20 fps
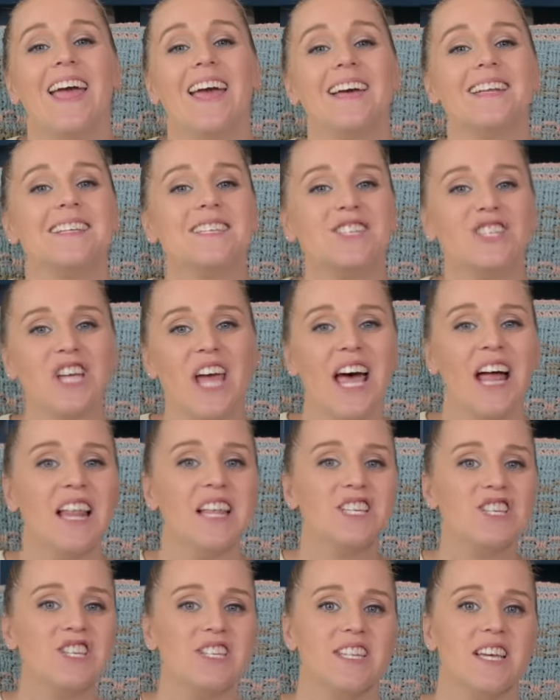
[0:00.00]
and it
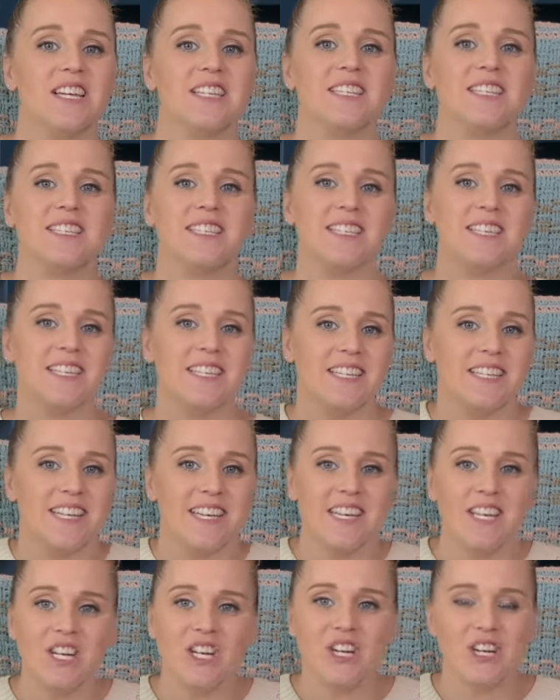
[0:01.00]
challenges us to
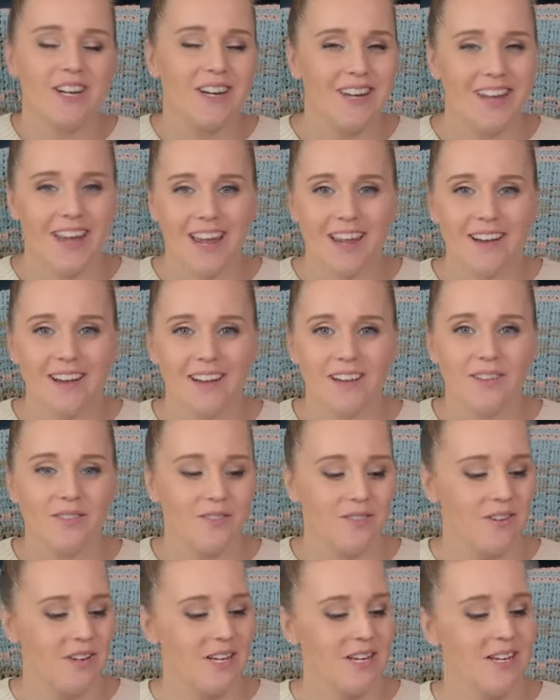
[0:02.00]
get
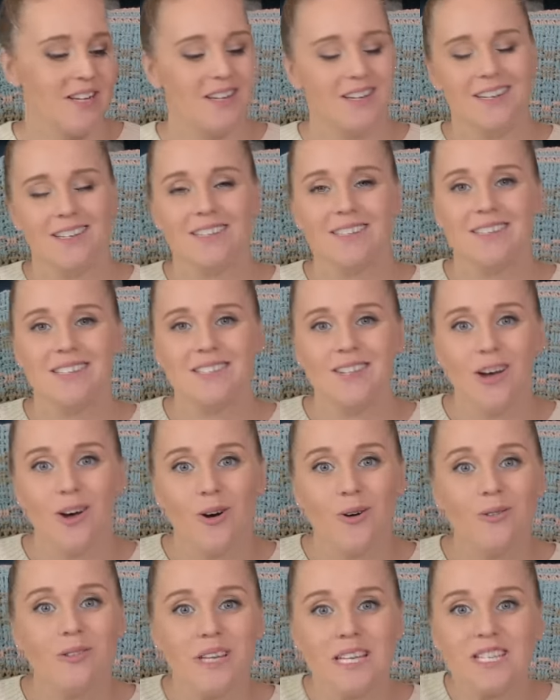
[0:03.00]
creative.
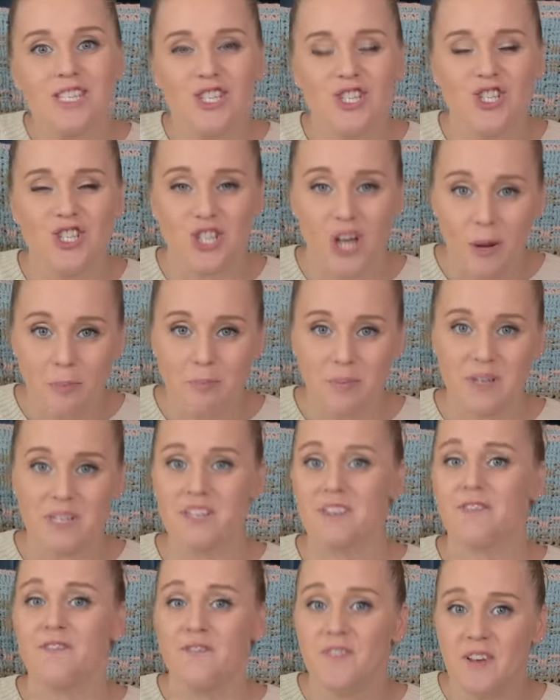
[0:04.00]
So let's jump
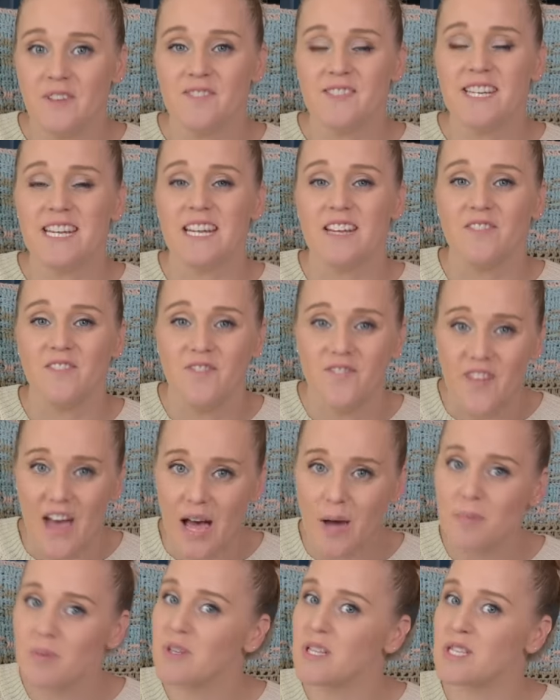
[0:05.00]
into 15
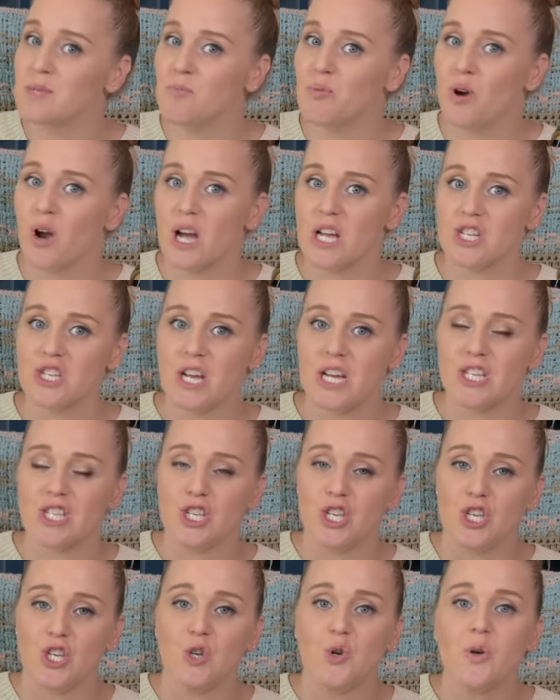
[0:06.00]
fabulous projects
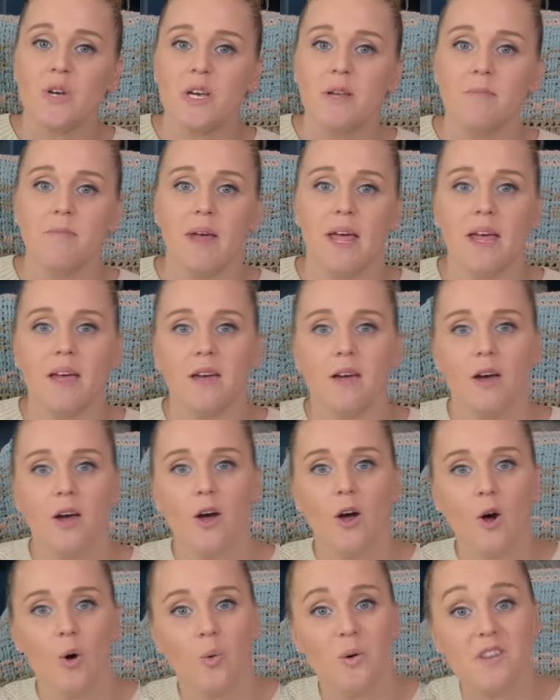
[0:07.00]
you can make
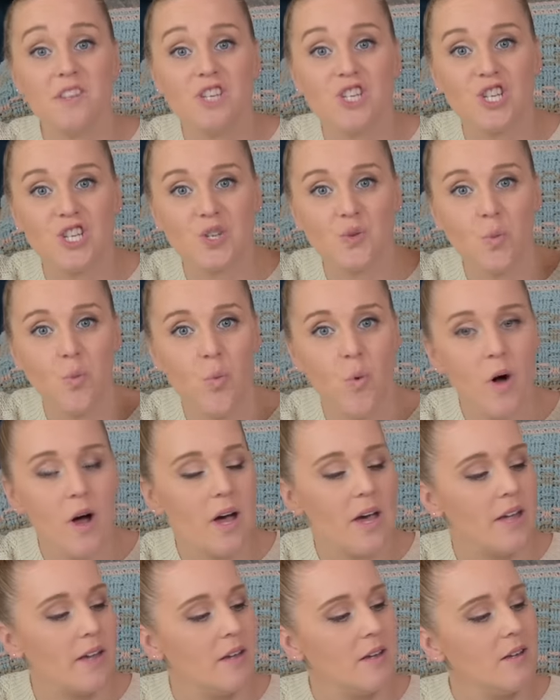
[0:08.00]
with just
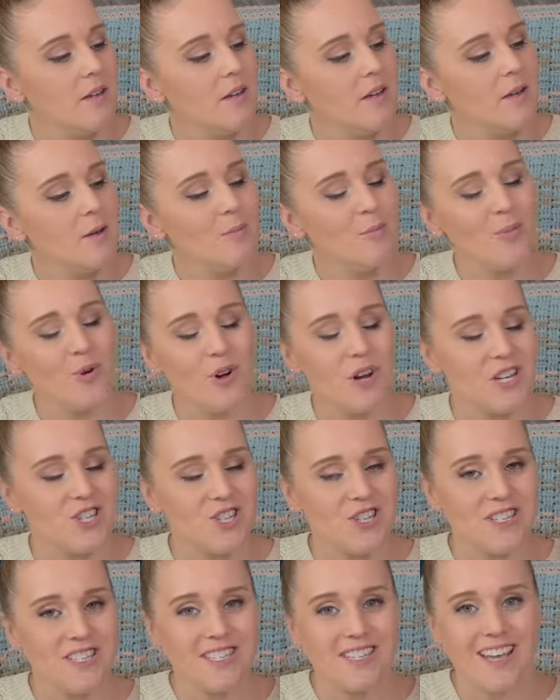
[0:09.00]
one
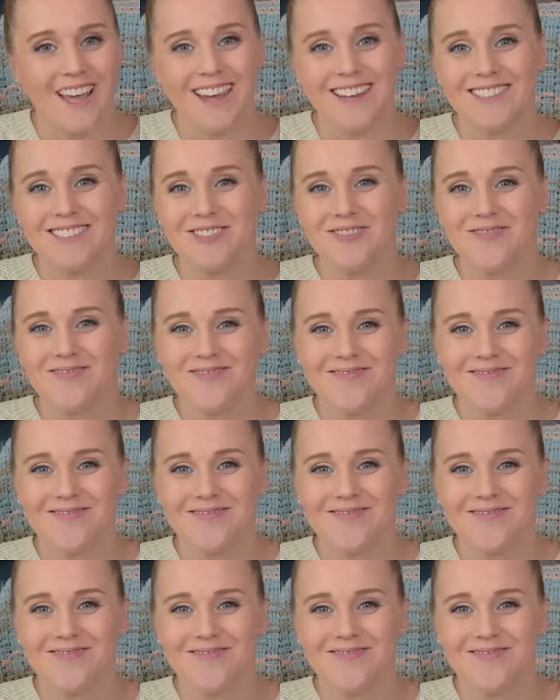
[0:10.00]
precious skein.